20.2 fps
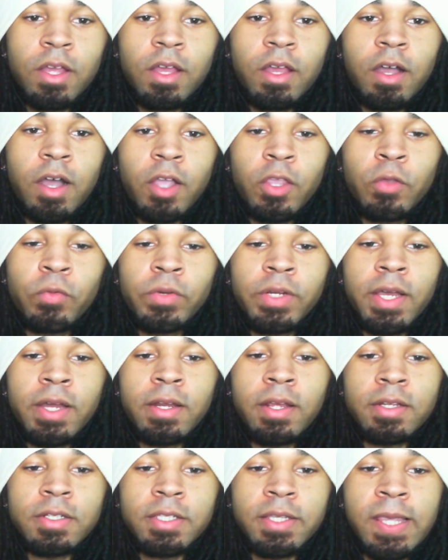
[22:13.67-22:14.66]
Are you really
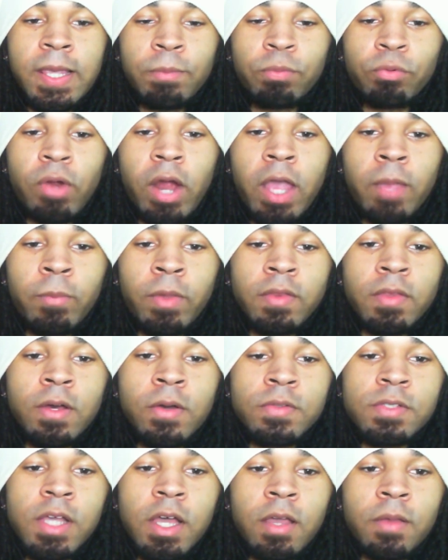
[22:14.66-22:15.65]
gonna just keep rhyming the
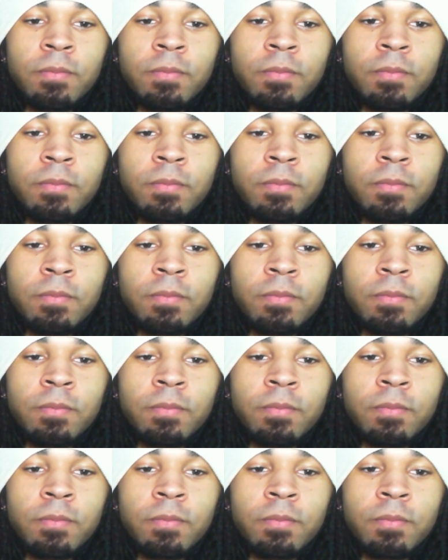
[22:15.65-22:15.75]
whole time?